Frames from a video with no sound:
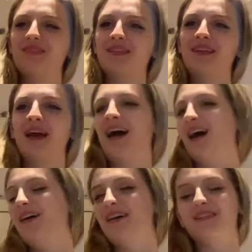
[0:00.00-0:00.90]

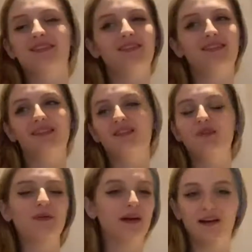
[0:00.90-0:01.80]
Yeah, it's
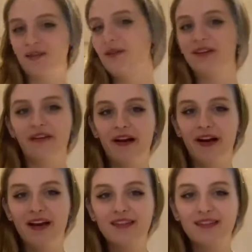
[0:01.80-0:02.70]
just be nice to each other.
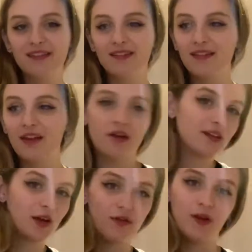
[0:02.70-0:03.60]
It's no
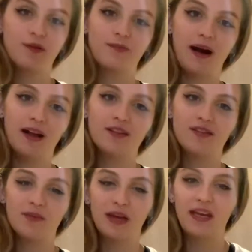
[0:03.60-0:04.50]
skin off anyone's back, just
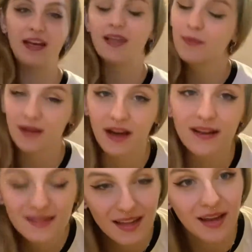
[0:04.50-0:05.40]
to be a little bit
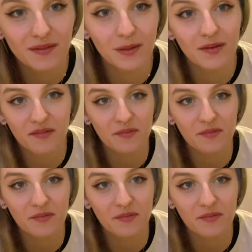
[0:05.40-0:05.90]
nice and have a little bit of a